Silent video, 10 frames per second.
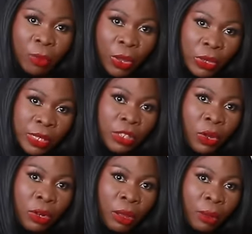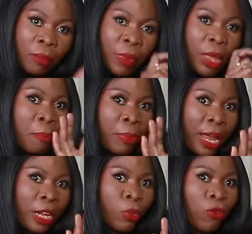because it's gonna
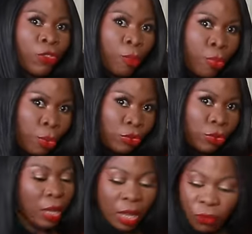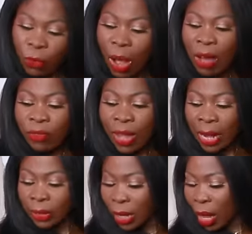blend with the boot. If you have
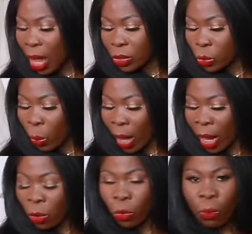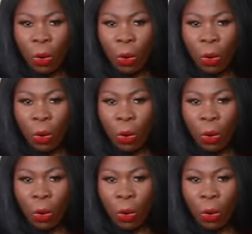that as well, it will